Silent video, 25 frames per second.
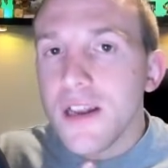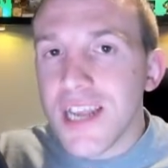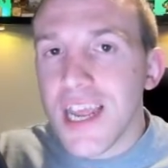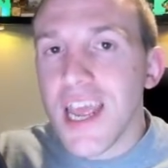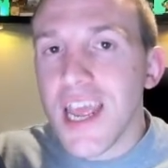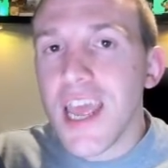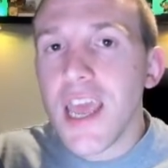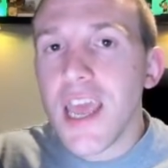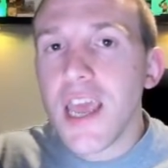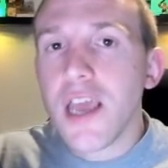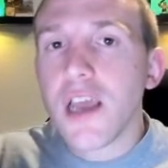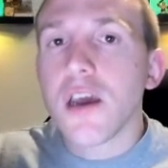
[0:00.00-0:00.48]

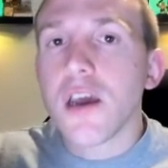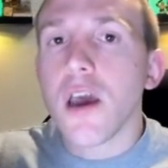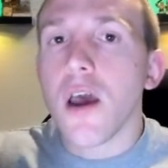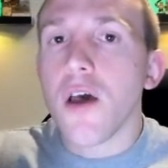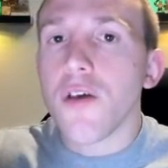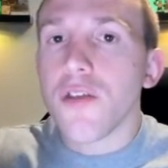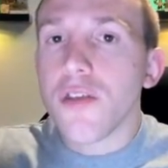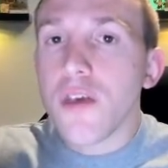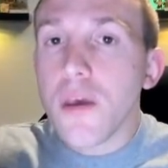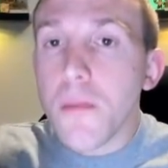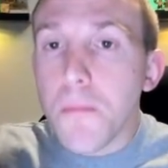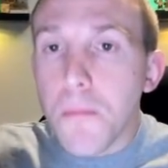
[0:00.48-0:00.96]
Take
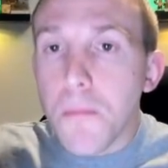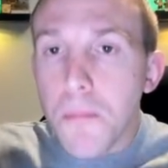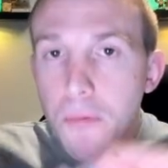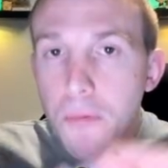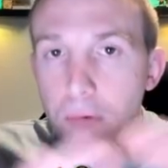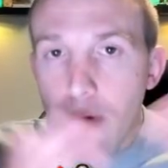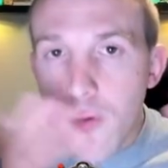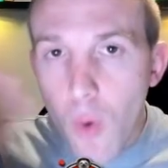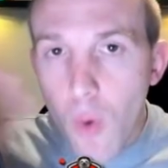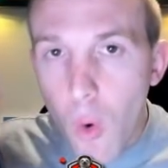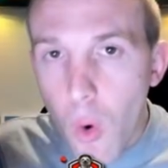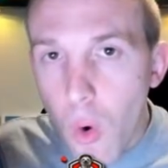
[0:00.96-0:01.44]
the
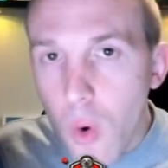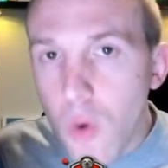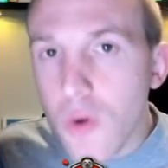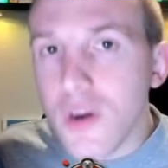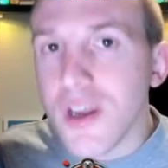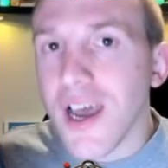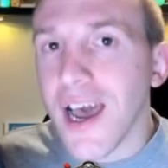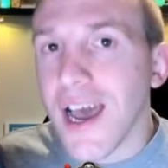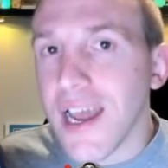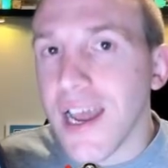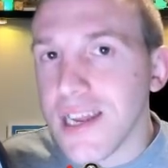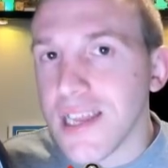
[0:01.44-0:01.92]

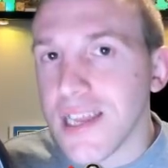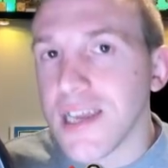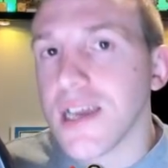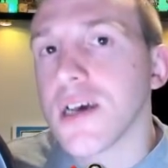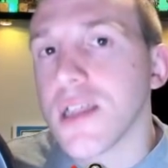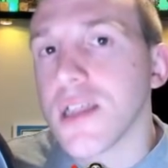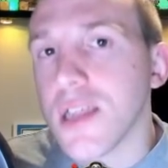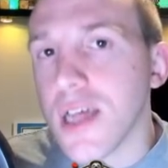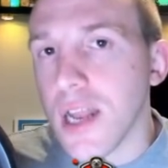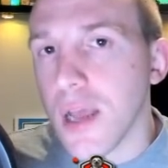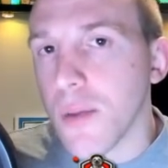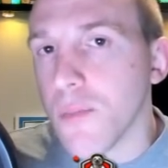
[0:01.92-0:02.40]
broad
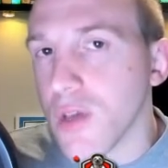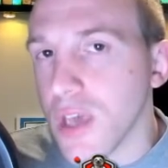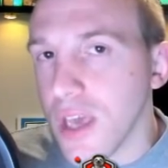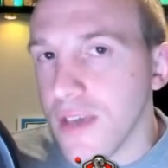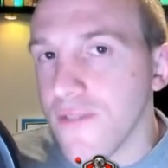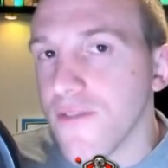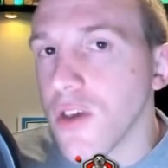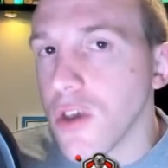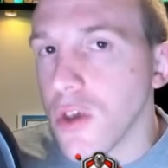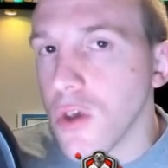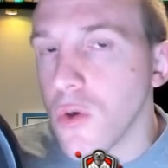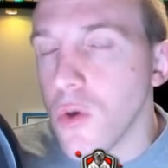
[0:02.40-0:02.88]
idea that I'm
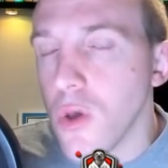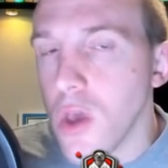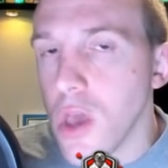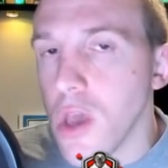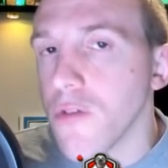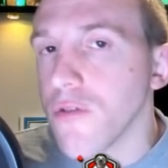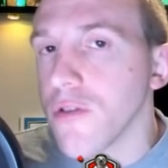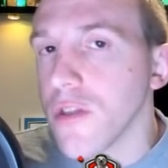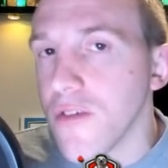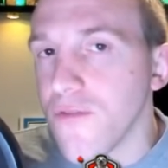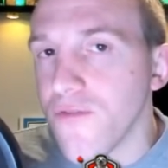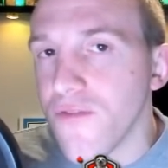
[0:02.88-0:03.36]
giving you
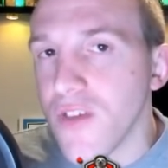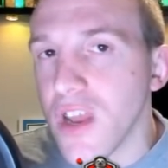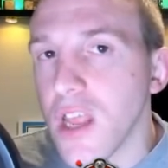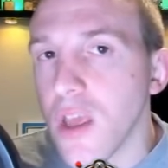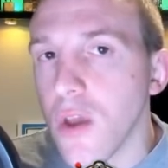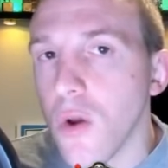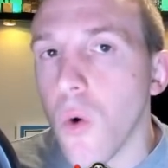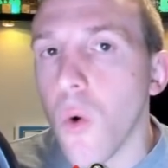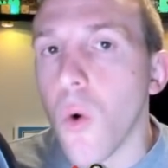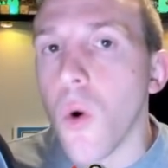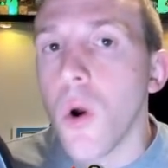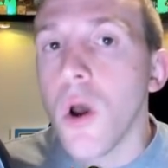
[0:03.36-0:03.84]
here in the
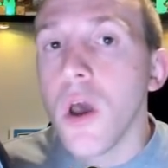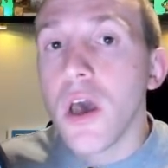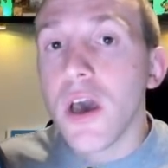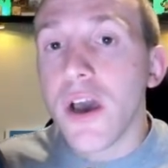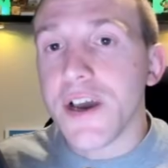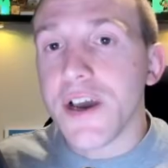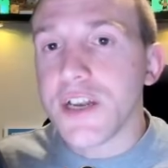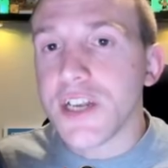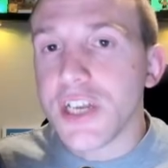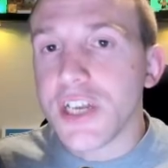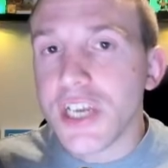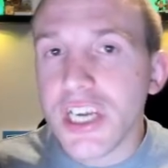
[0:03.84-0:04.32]
video
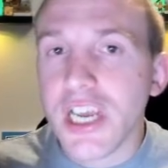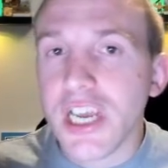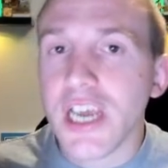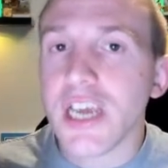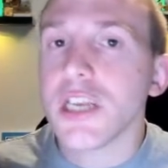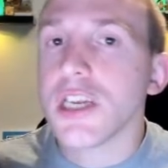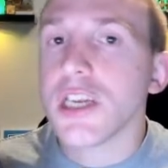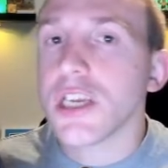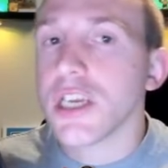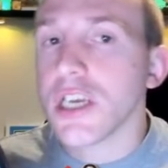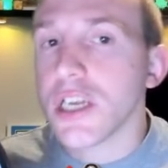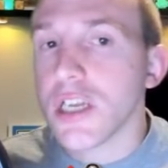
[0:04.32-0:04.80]
and
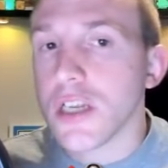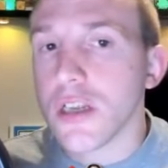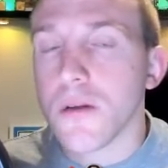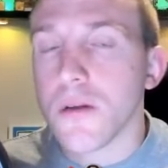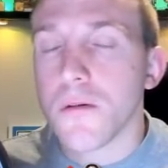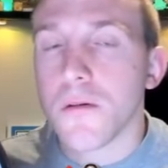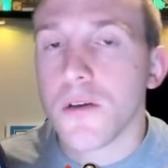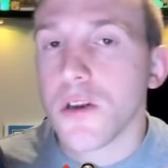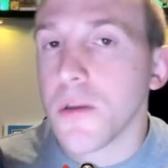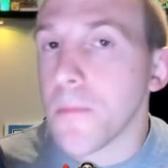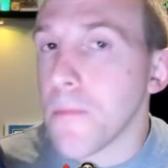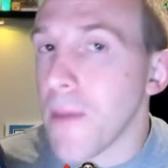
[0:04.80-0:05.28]
change it
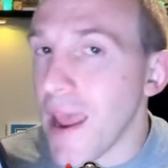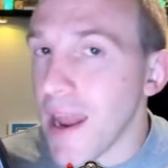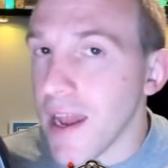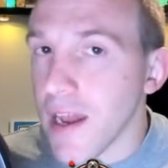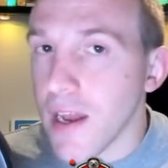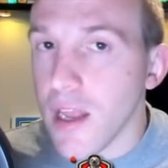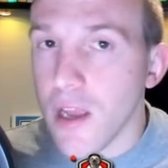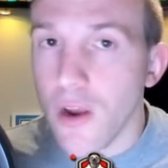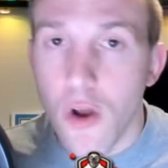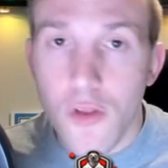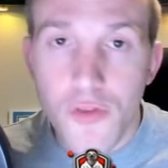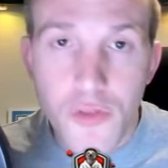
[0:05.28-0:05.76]

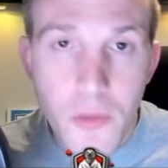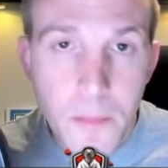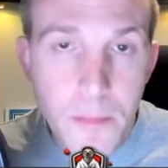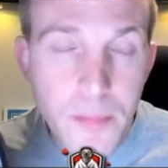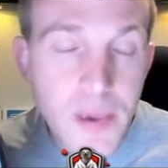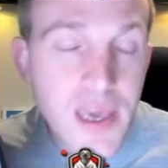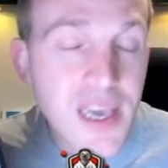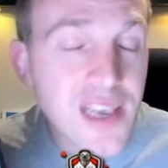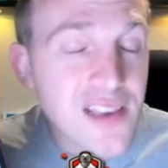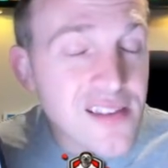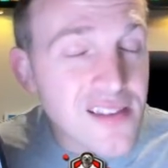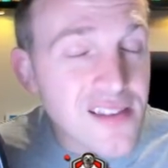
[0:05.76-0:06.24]
depending on the
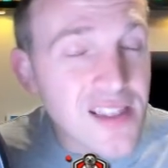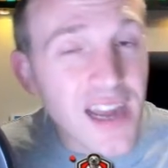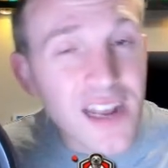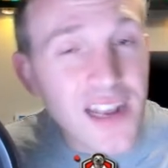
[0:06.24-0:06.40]
base.